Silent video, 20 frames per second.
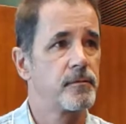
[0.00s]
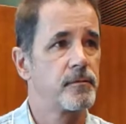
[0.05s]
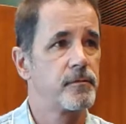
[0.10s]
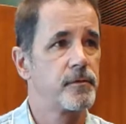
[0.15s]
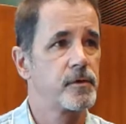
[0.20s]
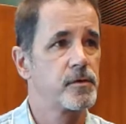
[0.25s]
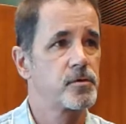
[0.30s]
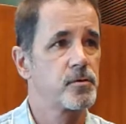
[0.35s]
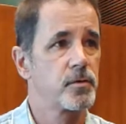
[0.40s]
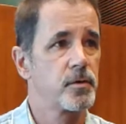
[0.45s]

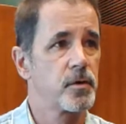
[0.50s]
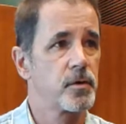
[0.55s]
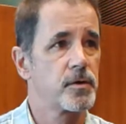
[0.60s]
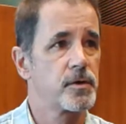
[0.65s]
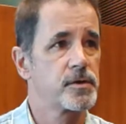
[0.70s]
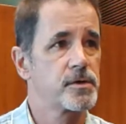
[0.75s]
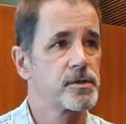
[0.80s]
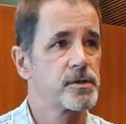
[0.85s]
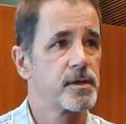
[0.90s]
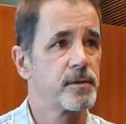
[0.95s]
visual
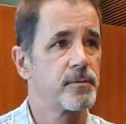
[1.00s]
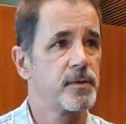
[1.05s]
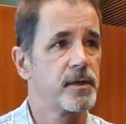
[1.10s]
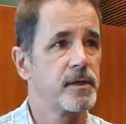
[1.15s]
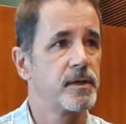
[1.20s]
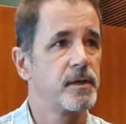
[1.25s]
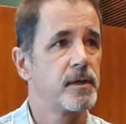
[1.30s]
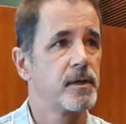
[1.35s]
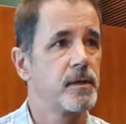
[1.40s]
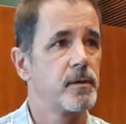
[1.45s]
artists, and
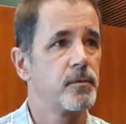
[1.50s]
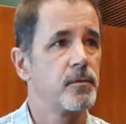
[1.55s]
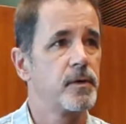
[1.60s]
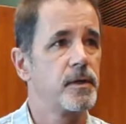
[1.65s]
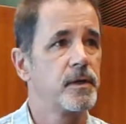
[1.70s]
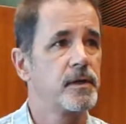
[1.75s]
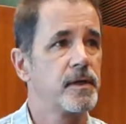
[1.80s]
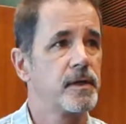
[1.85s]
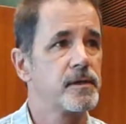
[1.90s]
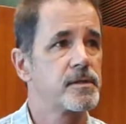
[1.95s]

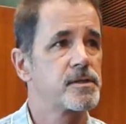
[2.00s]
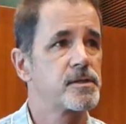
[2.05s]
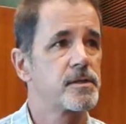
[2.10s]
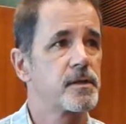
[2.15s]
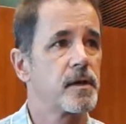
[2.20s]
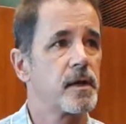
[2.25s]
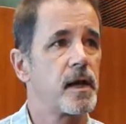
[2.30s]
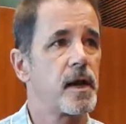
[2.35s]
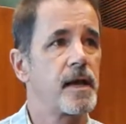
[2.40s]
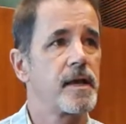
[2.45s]
we did.
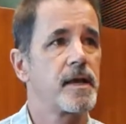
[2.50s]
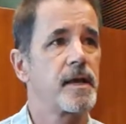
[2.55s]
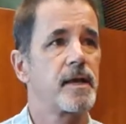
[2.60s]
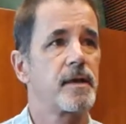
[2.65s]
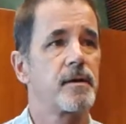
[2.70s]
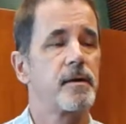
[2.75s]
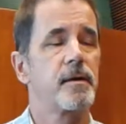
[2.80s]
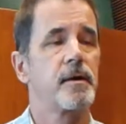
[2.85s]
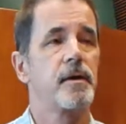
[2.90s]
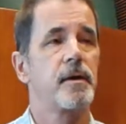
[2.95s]
I had
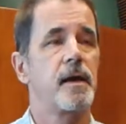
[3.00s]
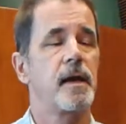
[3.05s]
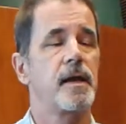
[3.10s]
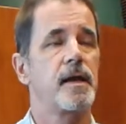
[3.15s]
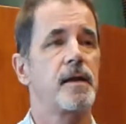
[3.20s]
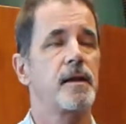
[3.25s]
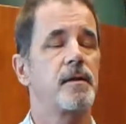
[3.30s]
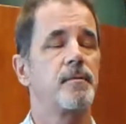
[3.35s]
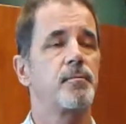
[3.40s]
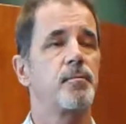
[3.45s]

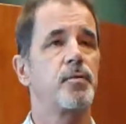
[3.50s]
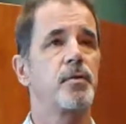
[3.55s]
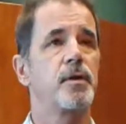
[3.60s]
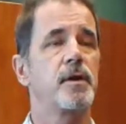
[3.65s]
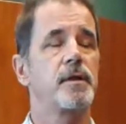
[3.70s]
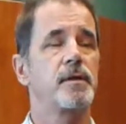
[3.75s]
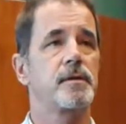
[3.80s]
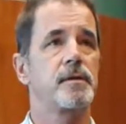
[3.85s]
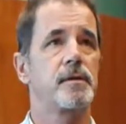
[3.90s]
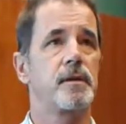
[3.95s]
a
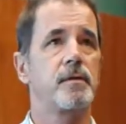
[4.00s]
print.